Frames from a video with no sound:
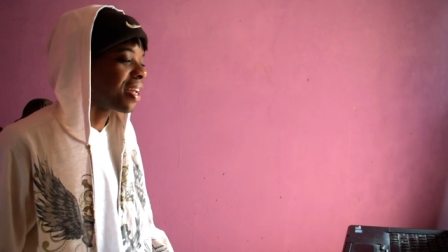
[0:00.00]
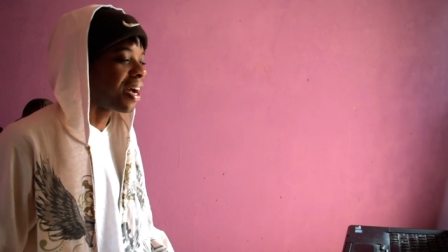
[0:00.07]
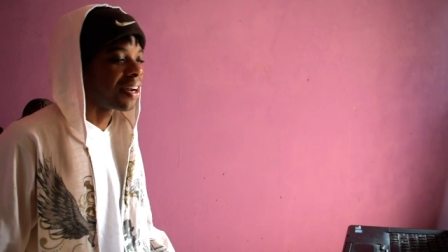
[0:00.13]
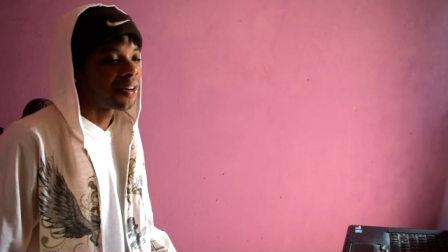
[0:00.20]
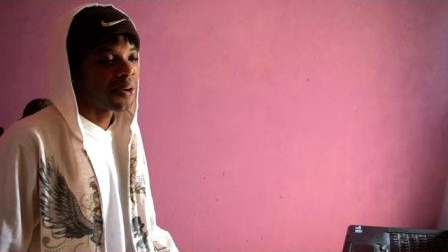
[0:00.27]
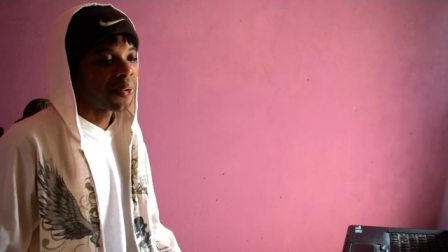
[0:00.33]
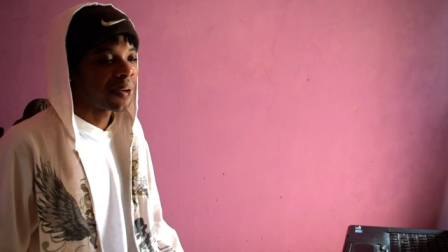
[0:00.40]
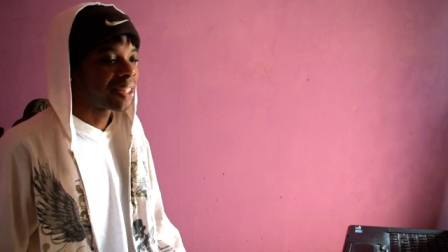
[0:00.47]
Y'all
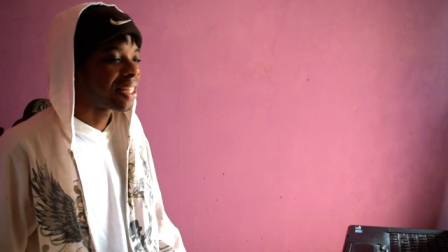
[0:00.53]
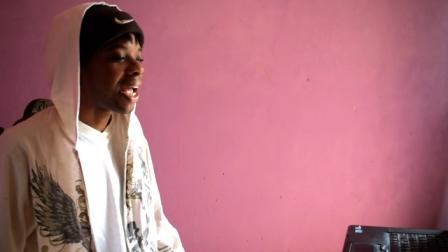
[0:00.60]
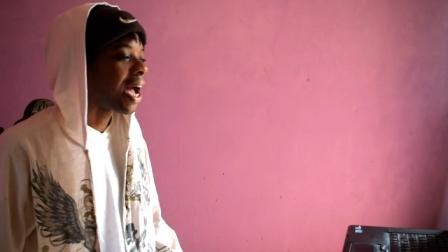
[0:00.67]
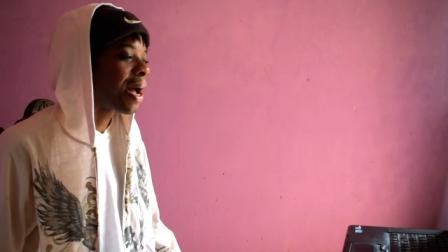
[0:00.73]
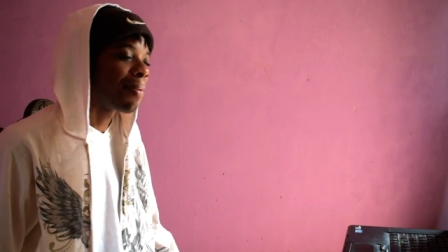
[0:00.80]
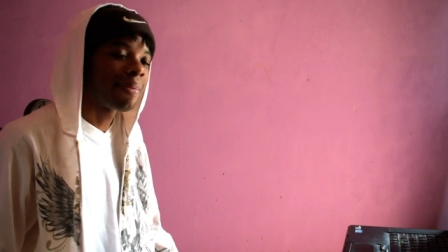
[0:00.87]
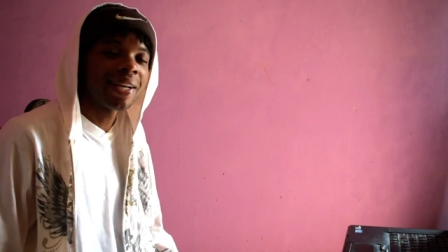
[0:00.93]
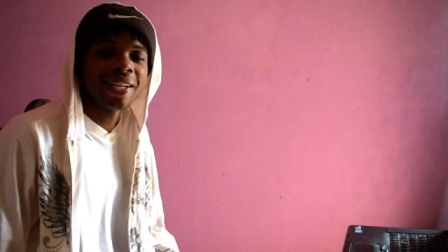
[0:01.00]
know what
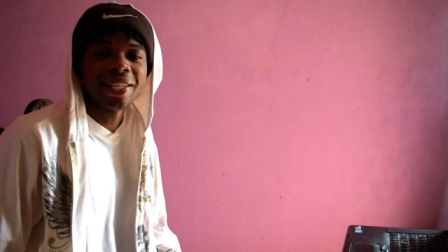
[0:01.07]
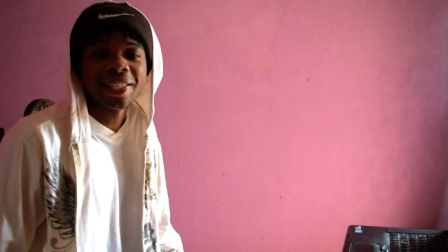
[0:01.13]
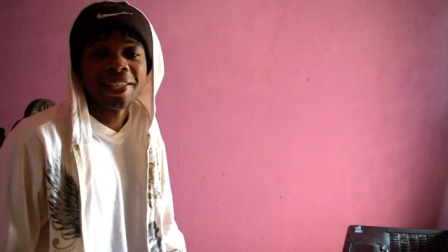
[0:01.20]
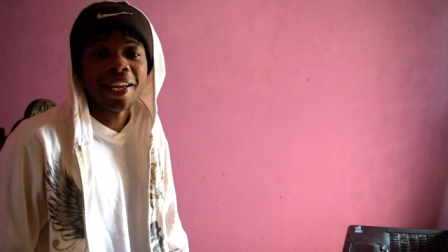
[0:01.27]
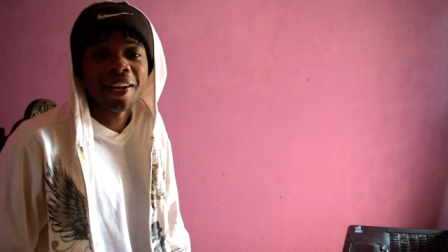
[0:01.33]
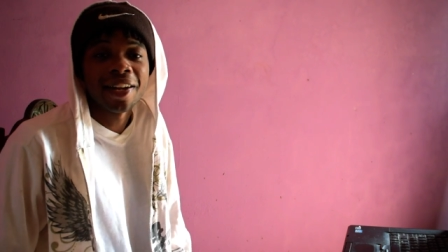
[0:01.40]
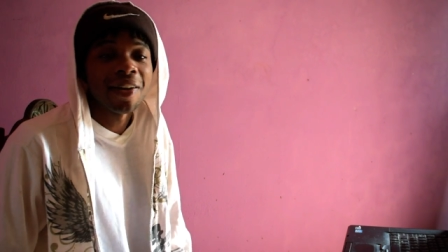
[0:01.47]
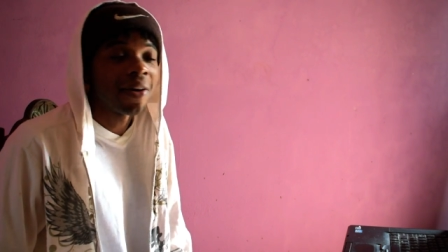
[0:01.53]
time it is.
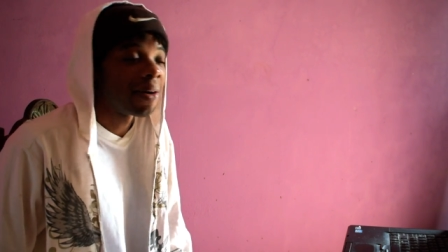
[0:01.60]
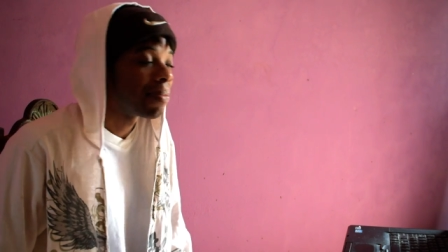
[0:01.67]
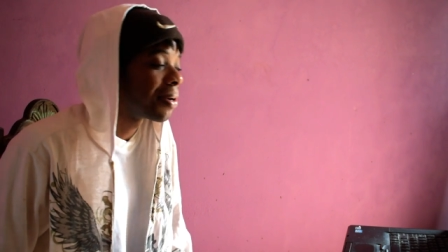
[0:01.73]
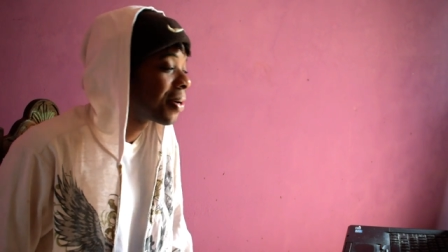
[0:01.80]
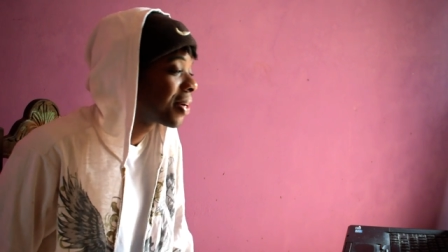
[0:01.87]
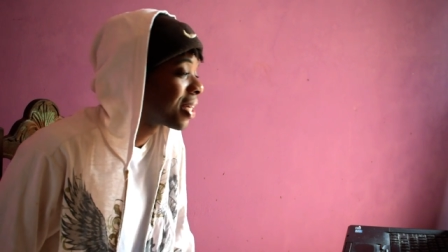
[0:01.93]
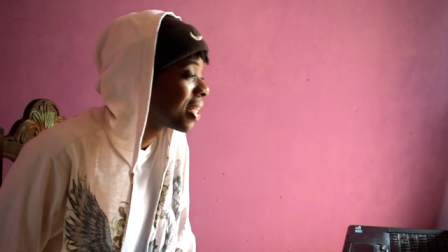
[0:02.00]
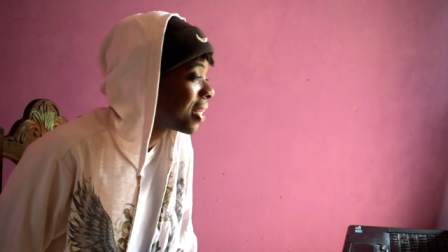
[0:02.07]
Second
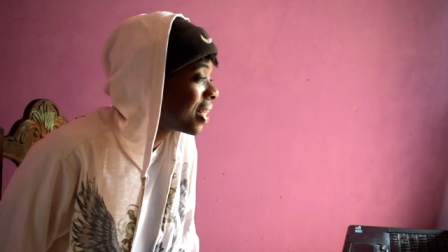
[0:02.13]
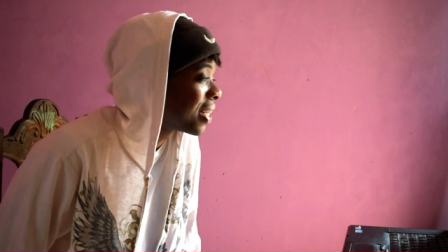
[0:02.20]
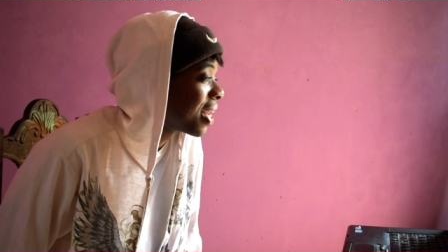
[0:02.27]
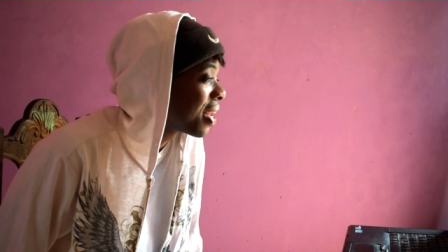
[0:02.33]
upload of the